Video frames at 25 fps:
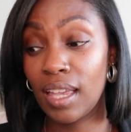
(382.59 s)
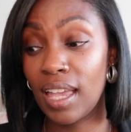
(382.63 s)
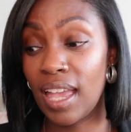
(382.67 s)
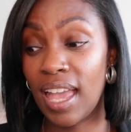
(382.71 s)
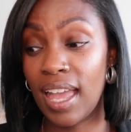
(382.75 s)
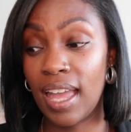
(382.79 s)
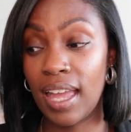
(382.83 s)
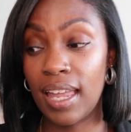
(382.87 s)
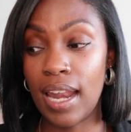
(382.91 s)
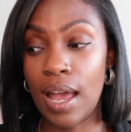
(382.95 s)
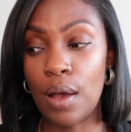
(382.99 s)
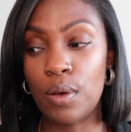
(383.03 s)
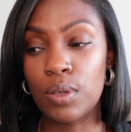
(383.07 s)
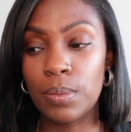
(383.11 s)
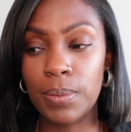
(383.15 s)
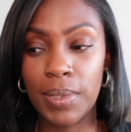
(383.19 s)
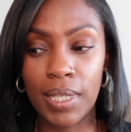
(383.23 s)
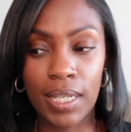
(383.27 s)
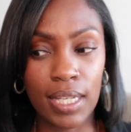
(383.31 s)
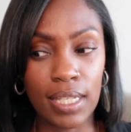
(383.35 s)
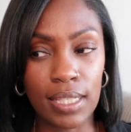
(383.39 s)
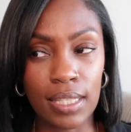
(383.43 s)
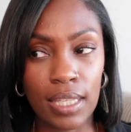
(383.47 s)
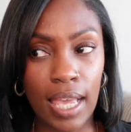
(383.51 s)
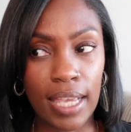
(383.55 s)
And that was
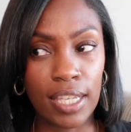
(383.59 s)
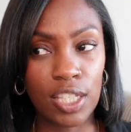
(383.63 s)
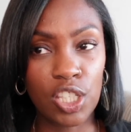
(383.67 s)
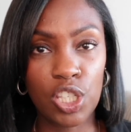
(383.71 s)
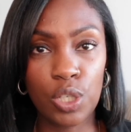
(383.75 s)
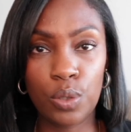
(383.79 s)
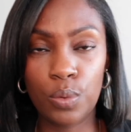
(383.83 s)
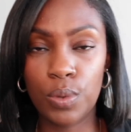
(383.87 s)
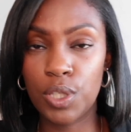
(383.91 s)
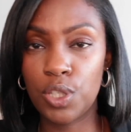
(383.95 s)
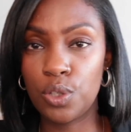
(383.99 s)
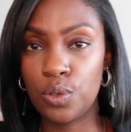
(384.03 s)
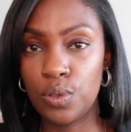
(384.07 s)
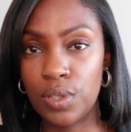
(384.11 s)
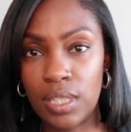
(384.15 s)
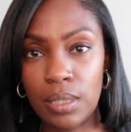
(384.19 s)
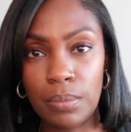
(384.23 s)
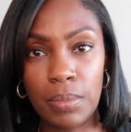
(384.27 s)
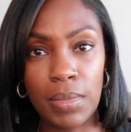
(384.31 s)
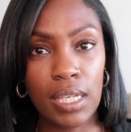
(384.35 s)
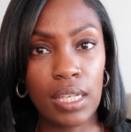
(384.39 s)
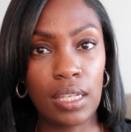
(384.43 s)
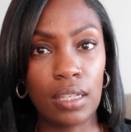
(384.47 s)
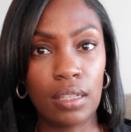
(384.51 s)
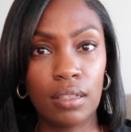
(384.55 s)
because like she was used to
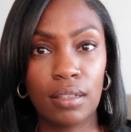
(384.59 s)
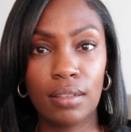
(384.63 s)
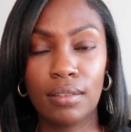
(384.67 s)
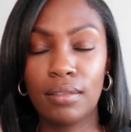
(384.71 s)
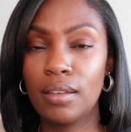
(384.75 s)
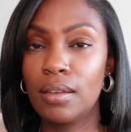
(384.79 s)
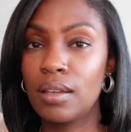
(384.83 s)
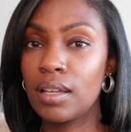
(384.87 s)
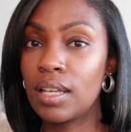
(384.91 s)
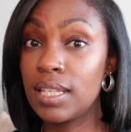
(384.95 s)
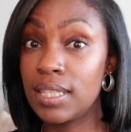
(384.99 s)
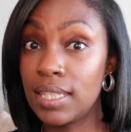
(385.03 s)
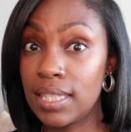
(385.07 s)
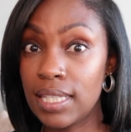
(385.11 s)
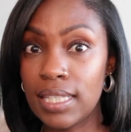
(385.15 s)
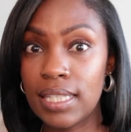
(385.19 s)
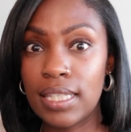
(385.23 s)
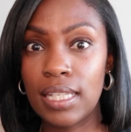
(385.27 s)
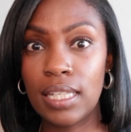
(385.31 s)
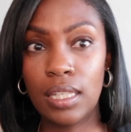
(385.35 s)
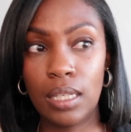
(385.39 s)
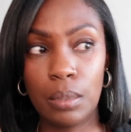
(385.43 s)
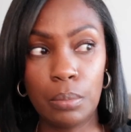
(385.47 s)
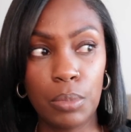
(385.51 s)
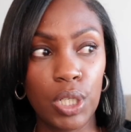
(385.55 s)
me
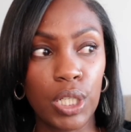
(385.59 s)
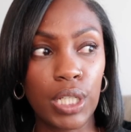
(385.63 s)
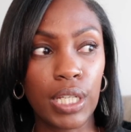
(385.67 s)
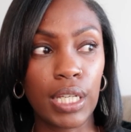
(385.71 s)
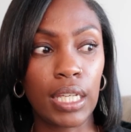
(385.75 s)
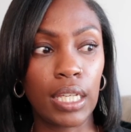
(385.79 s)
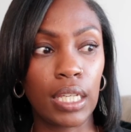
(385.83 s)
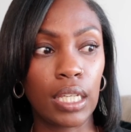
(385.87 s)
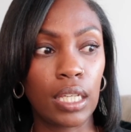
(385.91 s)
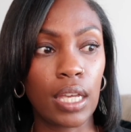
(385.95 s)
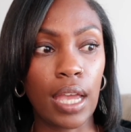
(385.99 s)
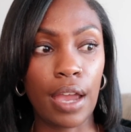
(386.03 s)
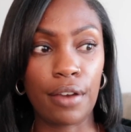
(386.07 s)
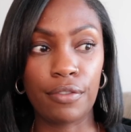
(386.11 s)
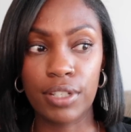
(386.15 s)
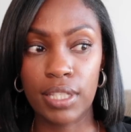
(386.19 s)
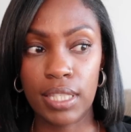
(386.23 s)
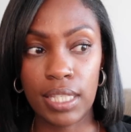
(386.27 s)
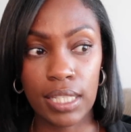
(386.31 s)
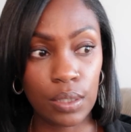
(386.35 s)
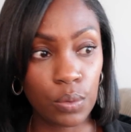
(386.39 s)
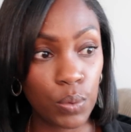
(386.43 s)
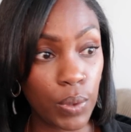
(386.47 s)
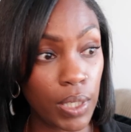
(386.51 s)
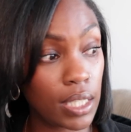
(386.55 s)
consistently booking every
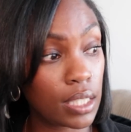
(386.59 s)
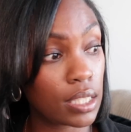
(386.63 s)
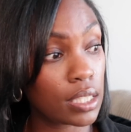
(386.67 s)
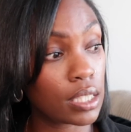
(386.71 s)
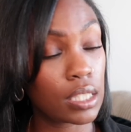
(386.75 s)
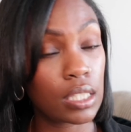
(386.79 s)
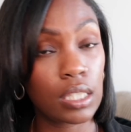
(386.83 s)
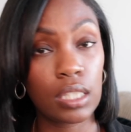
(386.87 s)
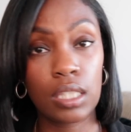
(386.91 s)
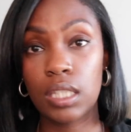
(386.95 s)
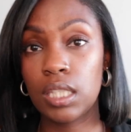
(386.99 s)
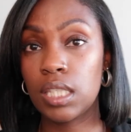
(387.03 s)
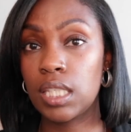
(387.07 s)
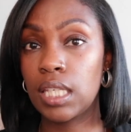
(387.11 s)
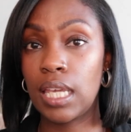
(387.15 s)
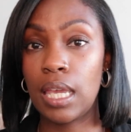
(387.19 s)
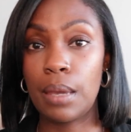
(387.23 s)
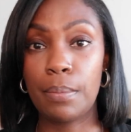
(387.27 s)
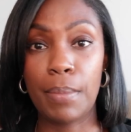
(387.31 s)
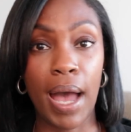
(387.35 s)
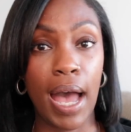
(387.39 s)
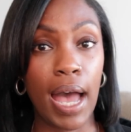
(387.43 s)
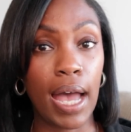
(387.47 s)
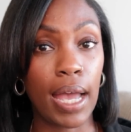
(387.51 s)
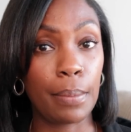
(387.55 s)
6 weeks to
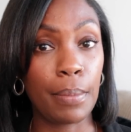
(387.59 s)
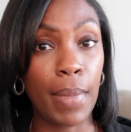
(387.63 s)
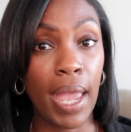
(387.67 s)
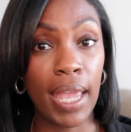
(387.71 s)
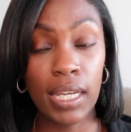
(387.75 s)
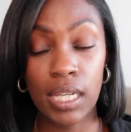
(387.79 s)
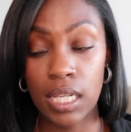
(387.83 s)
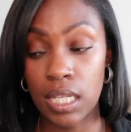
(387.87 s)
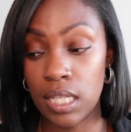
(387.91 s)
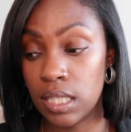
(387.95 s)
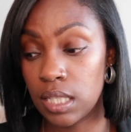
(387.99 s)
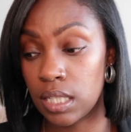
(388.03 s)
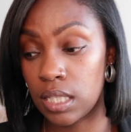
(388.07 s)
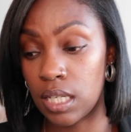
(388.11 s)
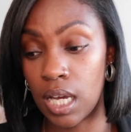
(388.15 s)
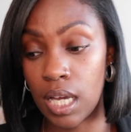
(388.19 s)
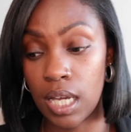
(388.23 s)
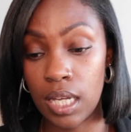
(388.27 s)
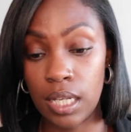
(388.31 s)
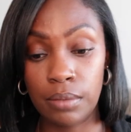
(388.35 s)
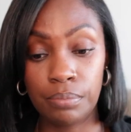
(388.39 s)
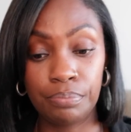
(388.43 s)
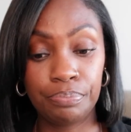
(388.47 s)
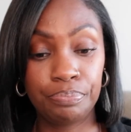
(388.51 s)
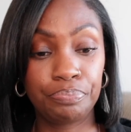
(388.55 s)
get my maintenance
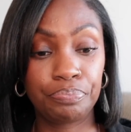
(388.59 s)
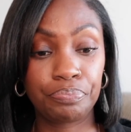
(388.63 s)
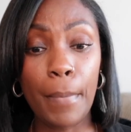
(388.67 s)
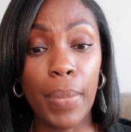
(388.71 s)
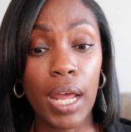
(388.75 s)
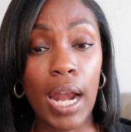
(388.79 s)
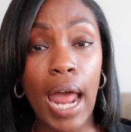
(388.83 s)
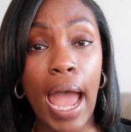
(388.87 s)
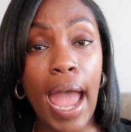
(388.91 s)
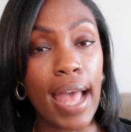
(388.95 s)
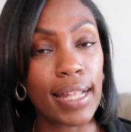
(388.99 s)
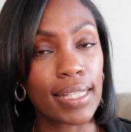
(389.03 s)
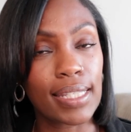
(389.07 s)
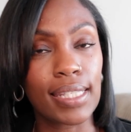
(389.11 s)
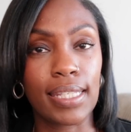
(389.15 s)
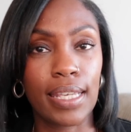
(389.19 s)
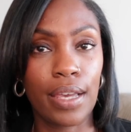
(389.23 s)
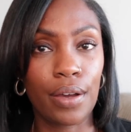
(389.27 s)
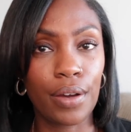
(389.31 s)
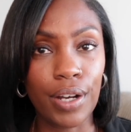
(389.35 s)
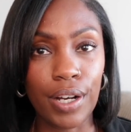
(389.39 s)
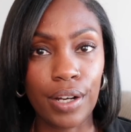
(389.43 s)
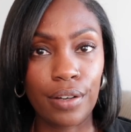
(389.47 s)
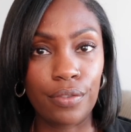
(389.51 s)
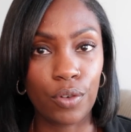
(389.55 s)
done, but I had to
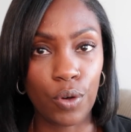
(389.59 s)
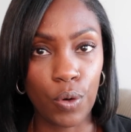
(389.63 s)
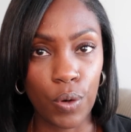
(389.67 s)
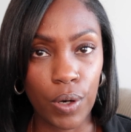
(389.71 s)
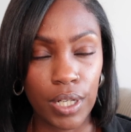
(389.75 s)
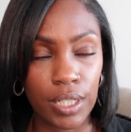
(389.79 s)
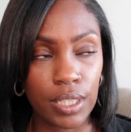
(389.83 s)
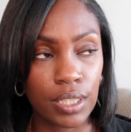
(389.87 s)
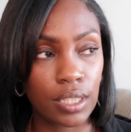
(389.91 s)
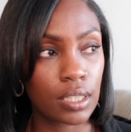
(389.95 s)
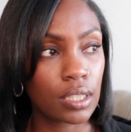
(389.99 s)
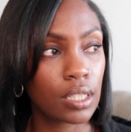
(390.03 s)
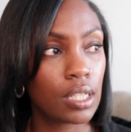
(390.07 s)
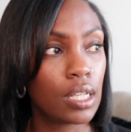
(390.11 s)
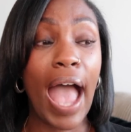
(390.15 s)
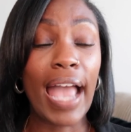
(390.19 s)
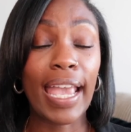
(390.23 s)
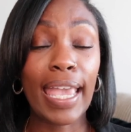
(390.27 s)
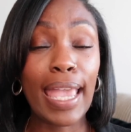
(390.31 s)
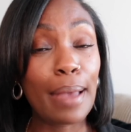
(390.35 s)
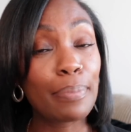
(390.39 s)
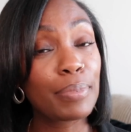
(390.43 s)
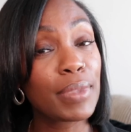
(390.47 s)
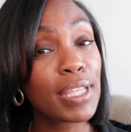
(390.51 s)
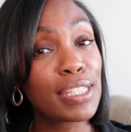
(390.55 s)
tell her, of course. I
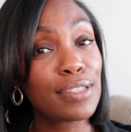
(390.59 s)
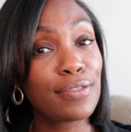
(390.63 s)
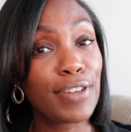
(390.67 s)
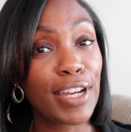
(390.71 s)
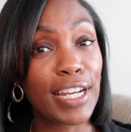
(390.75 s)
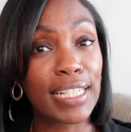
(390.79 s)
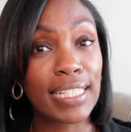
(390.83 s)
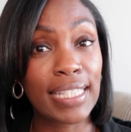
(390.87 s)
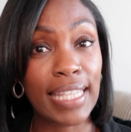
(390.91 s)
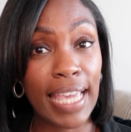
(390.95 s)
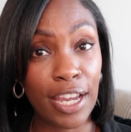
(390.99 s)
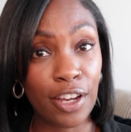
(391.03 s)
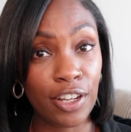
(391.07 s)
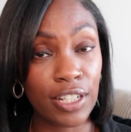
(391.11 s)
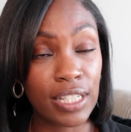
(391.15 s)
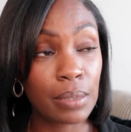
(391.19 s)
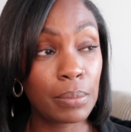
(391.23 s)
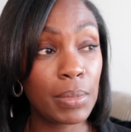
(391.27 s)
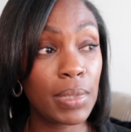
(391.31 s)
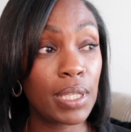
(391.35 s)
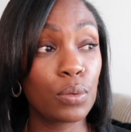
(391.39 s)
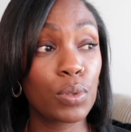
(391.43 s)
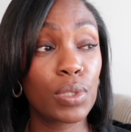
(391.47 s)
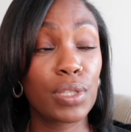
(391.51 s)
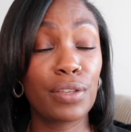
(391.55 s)
kept this very sacred to
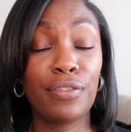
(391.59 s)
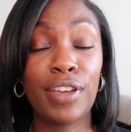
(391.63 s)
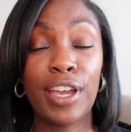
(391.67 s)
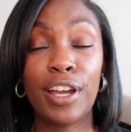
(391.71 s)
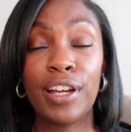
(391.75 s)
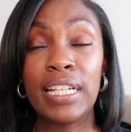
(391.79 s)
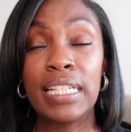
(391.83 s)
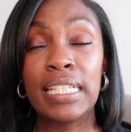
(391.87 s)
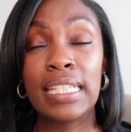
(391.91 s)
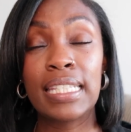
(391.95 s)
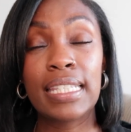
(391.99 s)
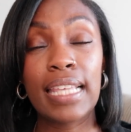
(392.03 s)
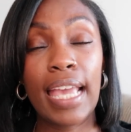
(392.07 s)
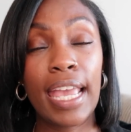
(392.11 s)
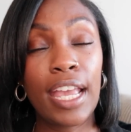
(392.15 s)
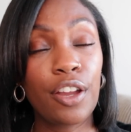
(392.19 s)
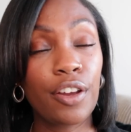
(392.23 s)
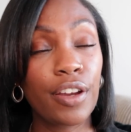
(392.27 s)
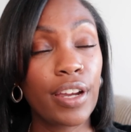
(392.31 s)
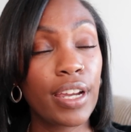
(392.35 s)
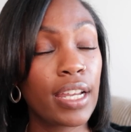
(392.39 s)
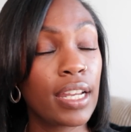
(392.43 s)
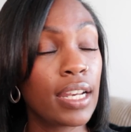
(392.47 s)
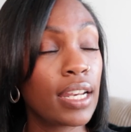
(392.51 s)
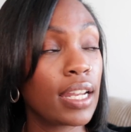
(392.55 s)
me. It was a very
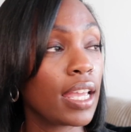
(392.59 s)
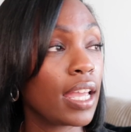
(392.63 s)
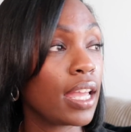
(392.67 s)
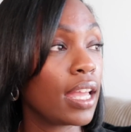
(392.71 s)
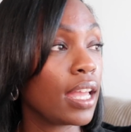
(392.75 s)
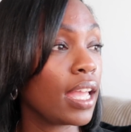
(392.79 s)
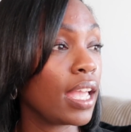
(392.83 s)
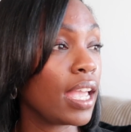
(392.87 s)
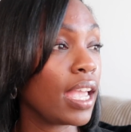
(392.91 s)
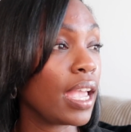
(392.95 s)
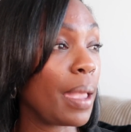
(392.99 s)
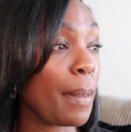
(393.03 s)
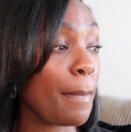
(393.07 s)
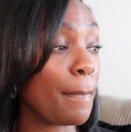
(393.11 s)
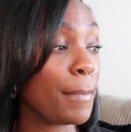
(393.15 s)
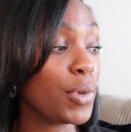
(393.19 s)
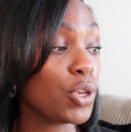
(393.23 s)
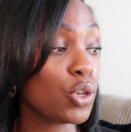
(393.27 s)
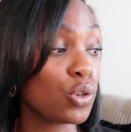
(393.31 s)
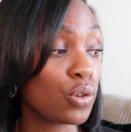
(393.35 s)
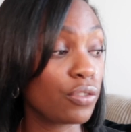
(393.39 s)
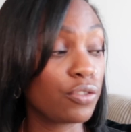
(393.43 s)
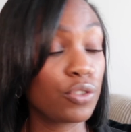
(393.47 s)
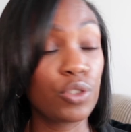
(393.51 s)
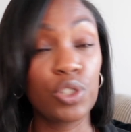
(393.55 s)
sacred and
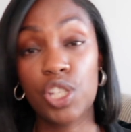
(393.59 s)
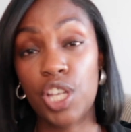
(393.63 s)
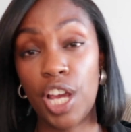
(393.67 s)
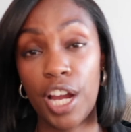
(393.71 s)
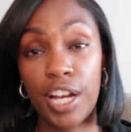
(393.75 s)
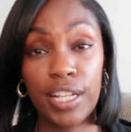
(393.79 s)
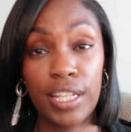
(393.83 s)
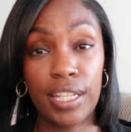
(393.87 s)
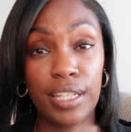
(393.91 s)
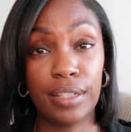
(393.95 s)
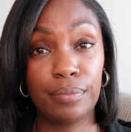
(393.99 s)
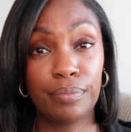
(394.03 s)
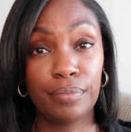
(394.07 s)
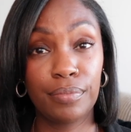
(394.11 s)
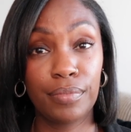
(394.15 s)
beautiful journey,